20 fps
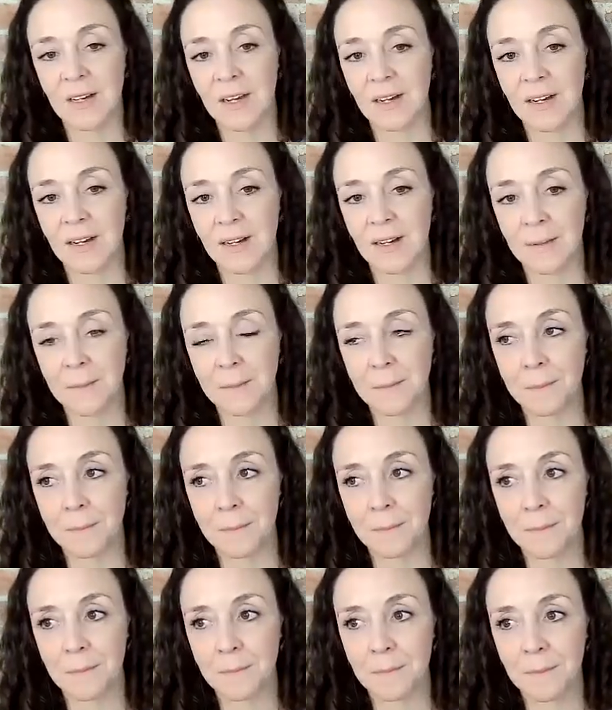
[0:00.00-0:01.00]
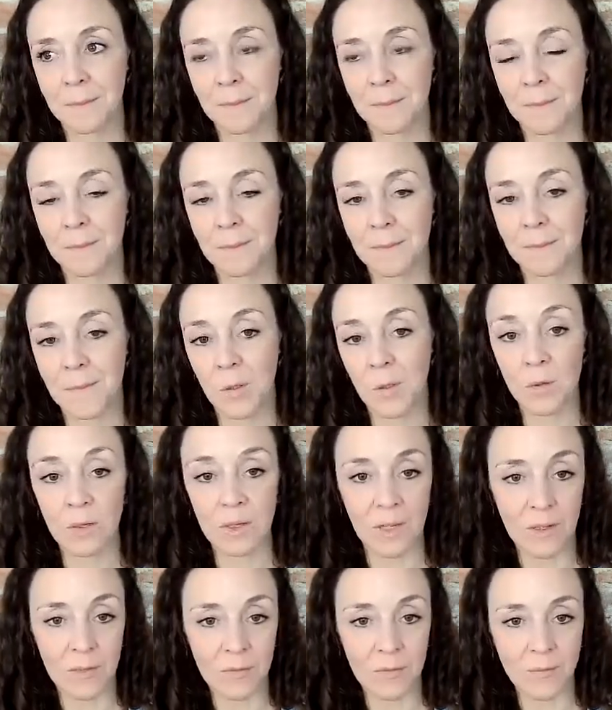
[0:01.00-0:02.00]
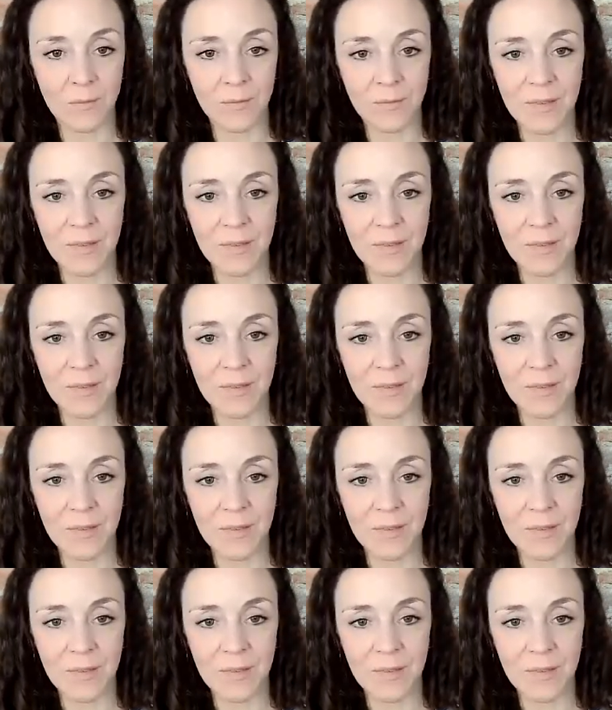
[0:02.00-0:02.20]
or low,